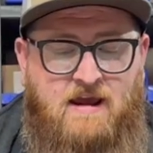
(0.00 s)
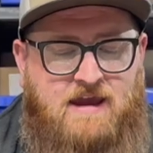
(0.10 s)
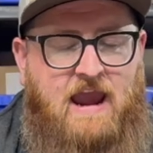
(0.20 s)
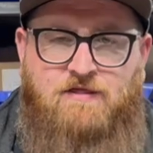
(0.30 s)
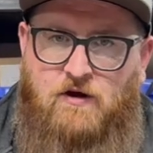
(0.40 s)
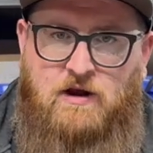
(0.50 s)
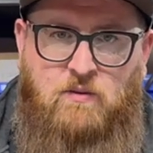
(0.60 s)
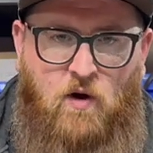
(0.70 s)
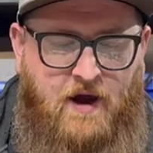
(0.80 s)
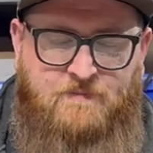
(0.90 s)

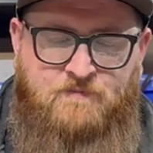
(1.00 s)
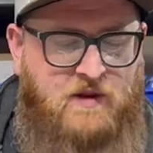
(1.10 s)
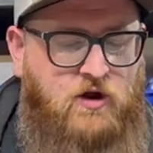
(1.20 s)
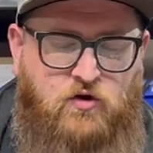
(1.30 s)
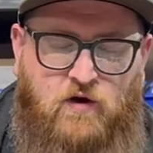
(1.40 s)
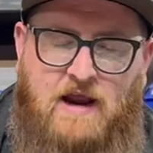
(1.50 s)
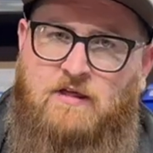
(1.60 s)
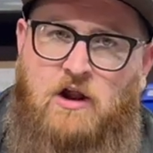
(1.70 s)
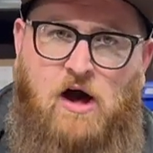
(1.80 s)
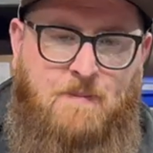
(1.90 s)
K31, great
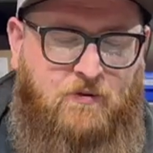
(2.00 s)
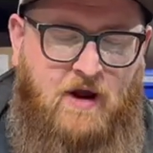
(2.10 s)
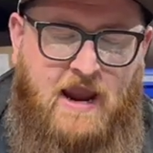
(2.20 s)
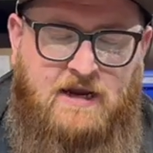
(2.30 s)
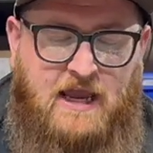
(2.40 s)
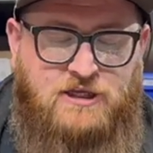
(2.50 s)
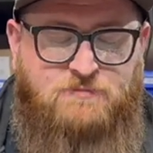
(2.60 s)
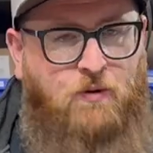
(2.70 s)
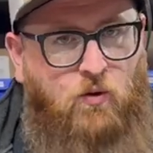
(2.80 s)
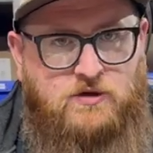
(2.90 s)
little upgrade. It
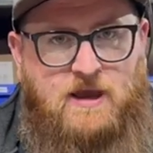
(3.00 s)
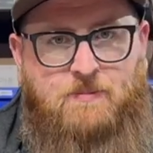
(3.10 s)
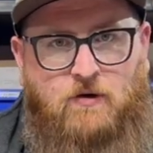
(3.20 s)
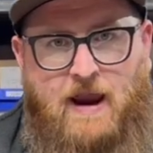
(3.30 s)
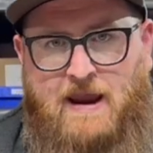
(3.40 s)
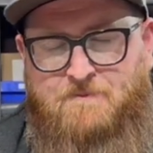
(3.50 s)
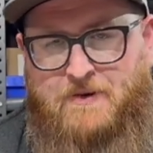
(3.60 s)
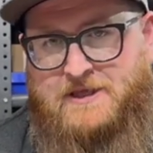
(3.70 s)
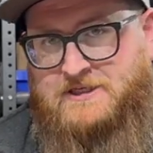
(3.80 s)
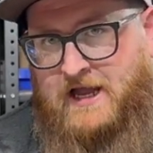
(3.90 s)
spools up great,
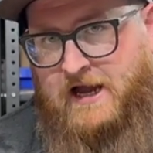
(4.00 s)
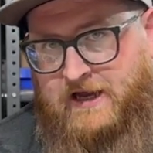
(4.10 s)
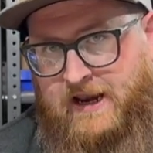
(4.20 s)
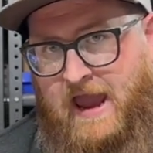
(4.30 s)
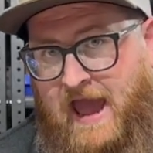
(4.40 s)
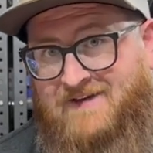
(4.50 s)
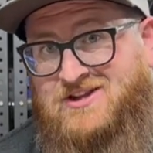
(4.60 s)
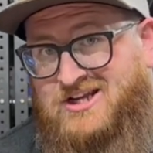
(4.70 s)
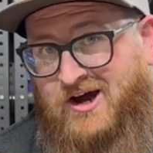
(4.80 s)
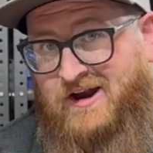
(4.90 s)
but it's not gonna have a
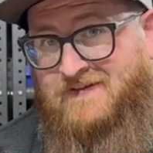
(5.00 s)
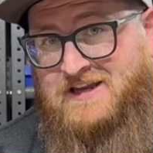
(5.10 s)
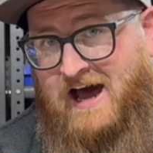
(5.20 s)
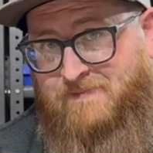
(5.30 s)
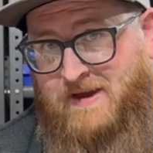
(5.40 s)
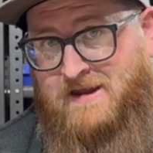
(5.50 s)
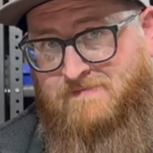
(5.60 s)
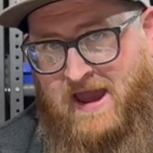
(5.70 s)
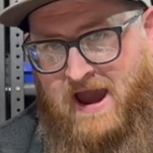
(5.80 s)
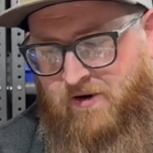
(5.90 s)
ton of top end
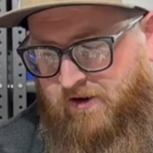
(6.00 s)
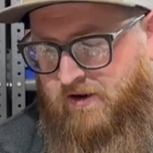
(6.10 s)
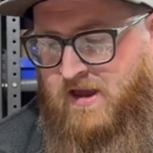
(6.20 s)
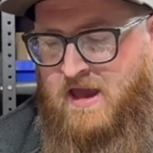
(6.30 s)
power.